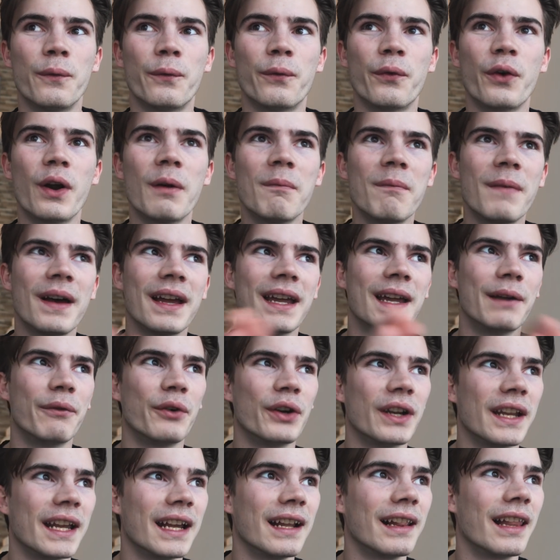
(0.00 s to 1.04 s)
from my
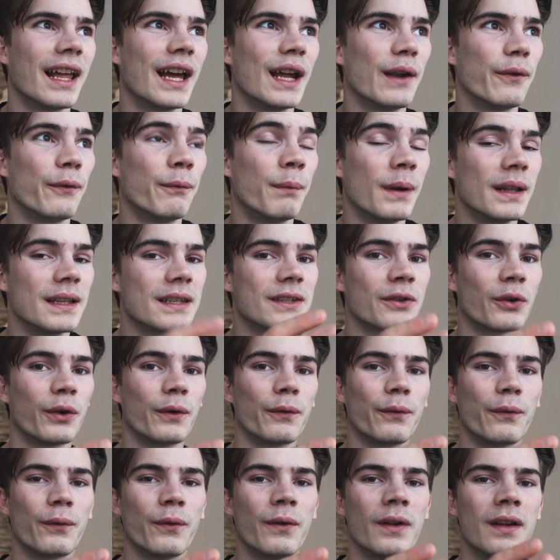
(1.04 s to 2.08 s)
everyday life, but sort
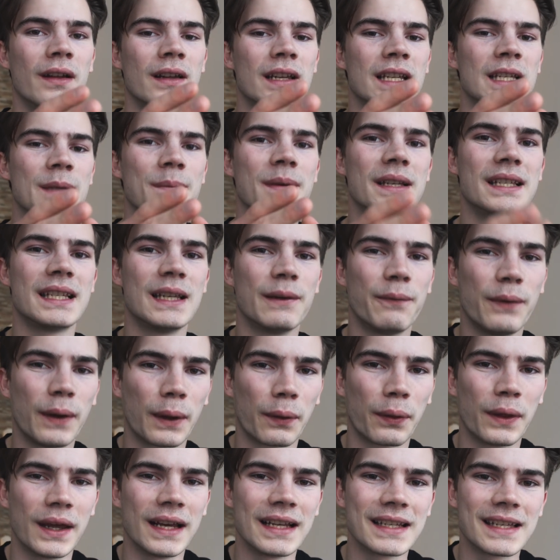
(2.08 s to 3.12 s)
of
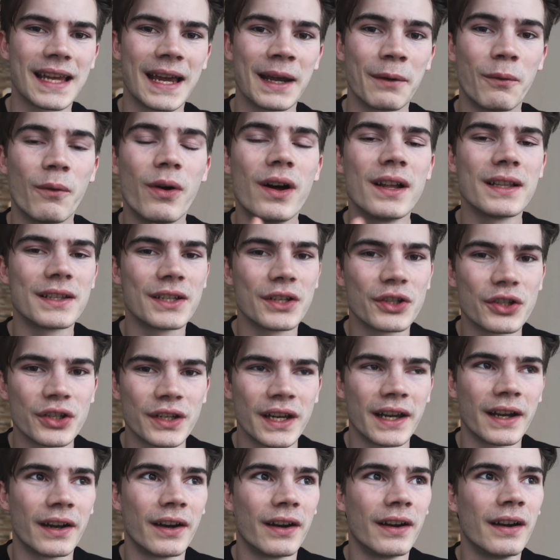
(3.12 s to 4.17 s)
specific things I want to
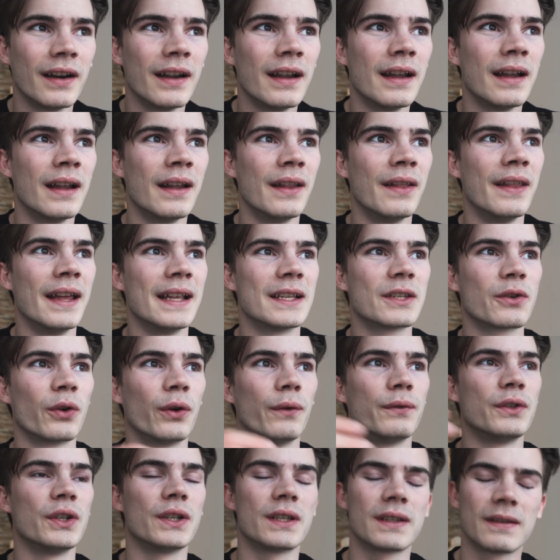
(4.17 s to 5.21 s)
share, than
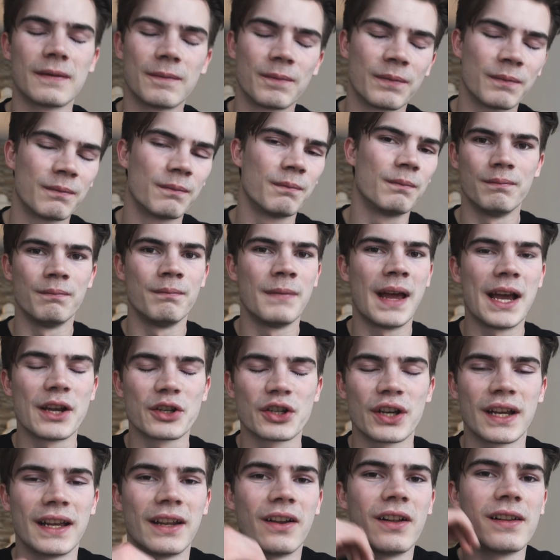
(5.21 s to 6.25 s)
sort of just
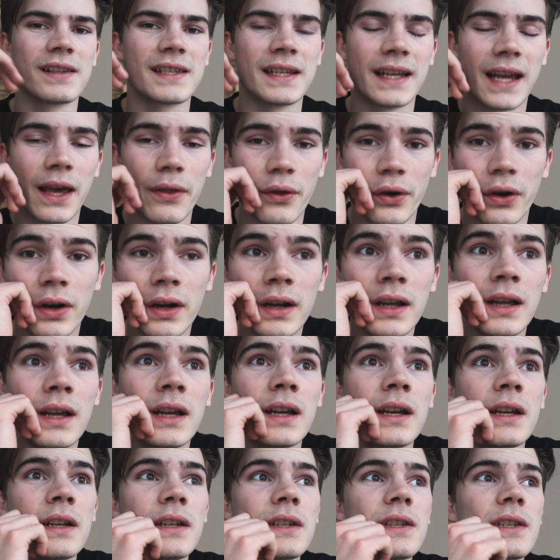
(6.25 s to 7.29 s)
mashing it all together.
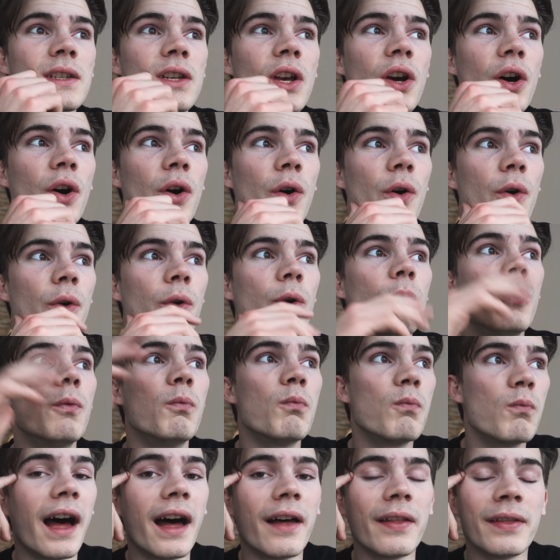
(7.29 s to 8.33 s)
So
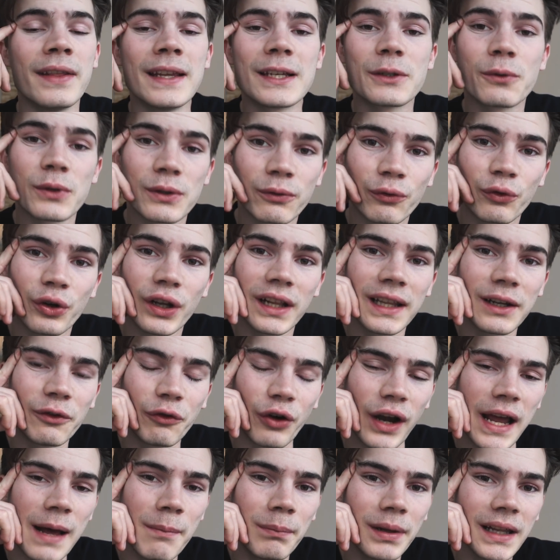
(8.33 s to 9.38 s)
this was really
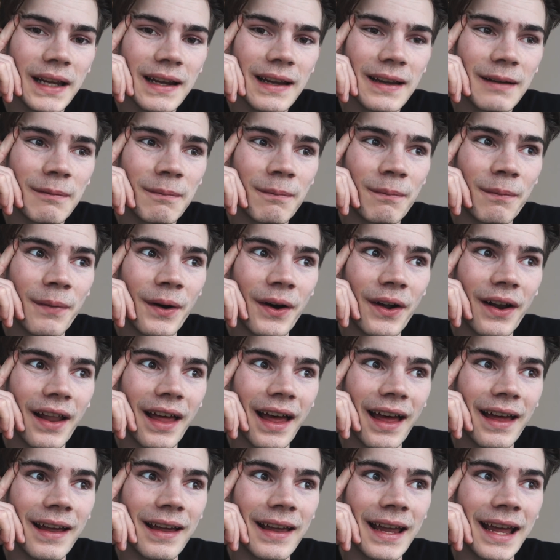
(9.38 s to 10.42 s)
rambly,
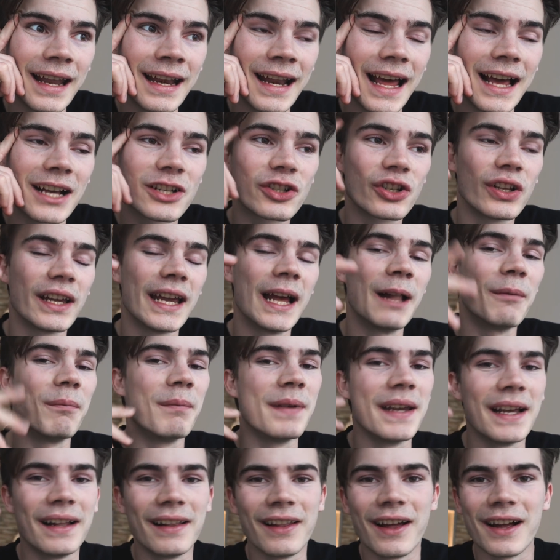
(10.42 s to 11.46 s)
but it actually
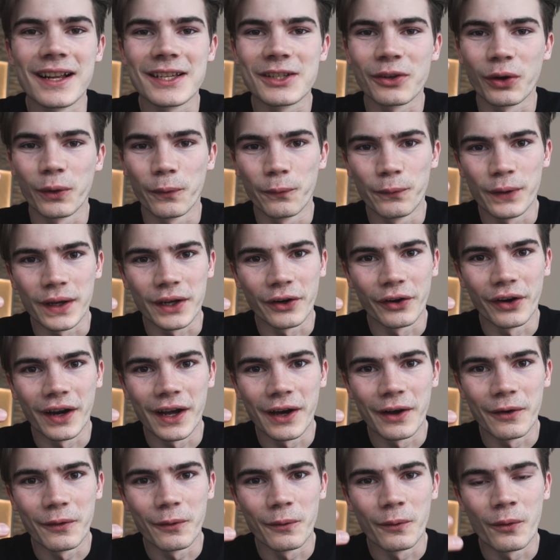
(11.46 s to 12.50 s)
helped me a lot sort of figure
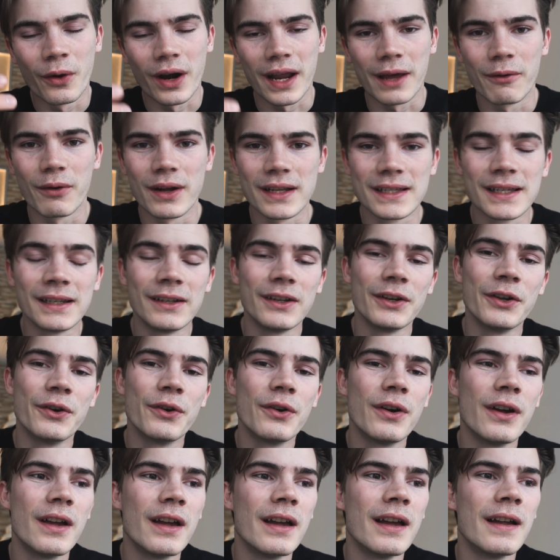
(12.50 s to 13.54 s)
out what I want to
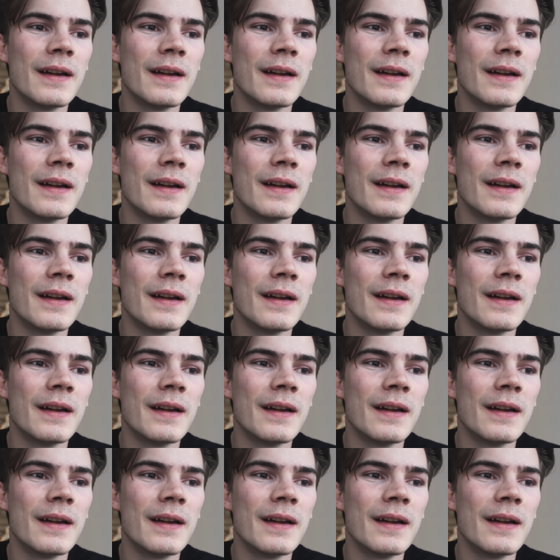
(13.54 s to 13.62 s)
do.